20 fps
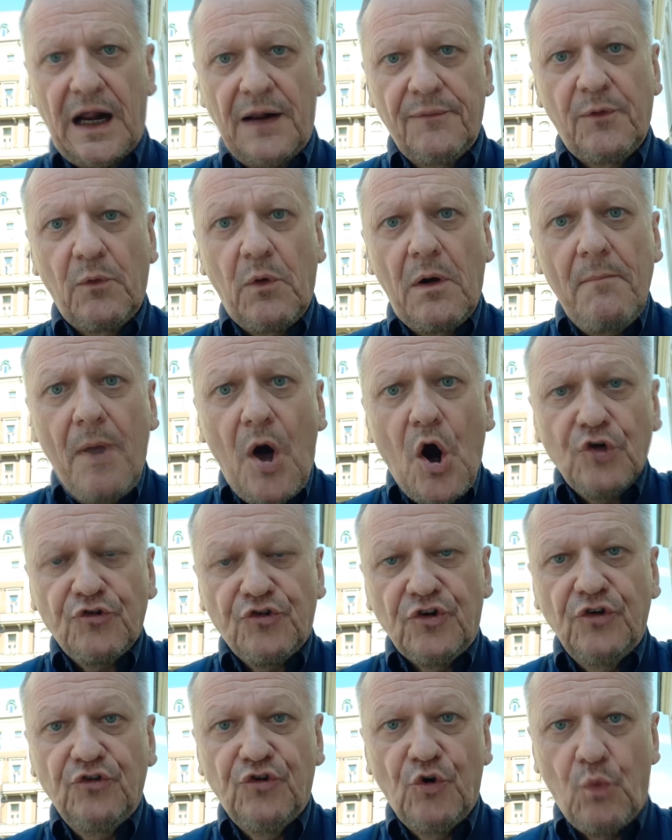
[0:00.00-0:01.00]
They were
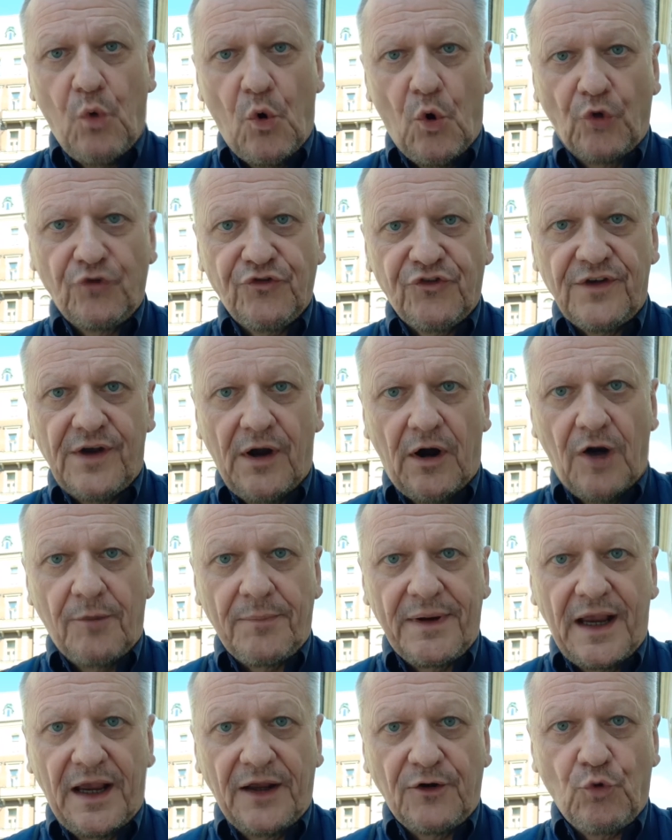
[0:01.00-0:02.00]
marching towards the
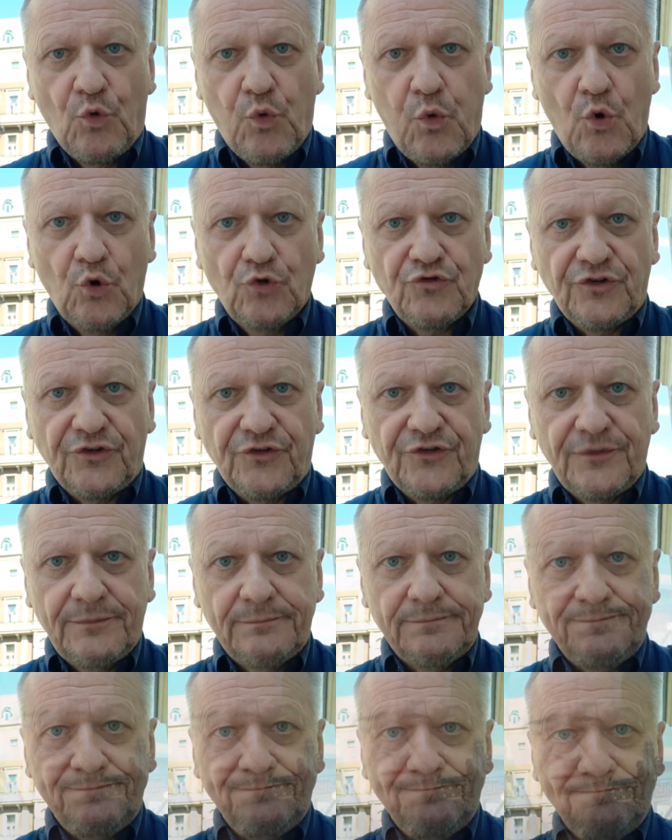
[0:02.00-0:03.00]
army headquarters.
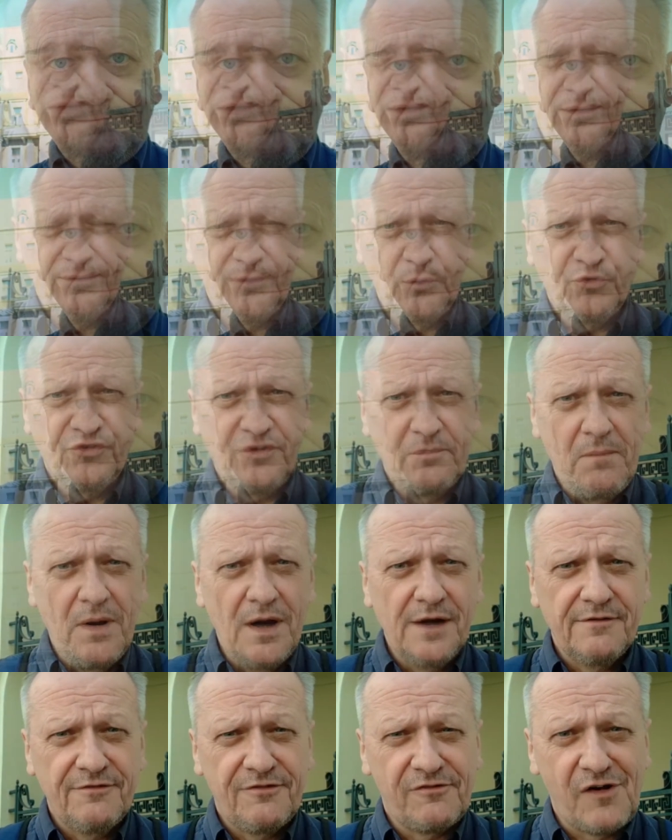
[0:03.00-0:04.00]
So there was a
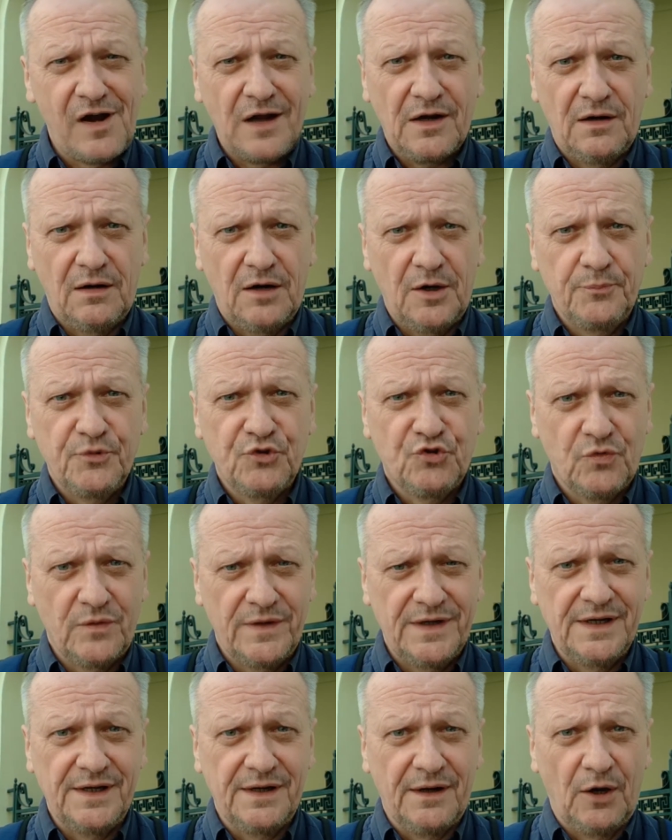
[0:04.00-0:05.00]
minor fracas
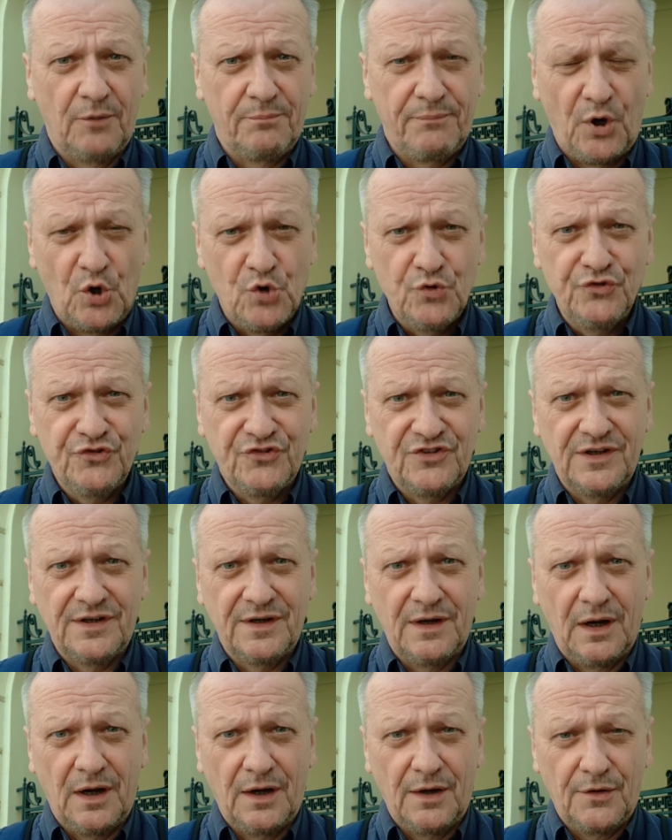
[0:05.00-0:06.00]
between
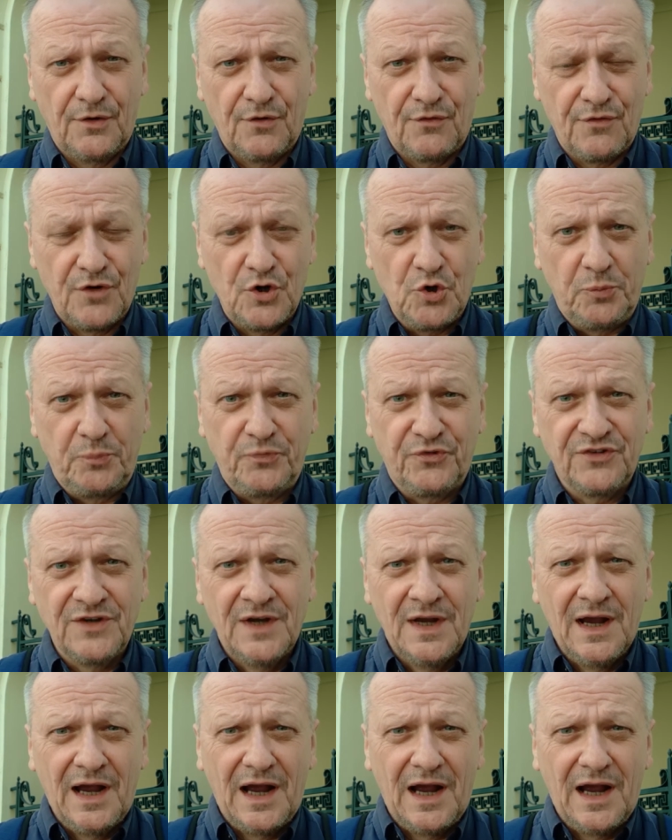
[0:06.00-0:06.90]
opposing groups.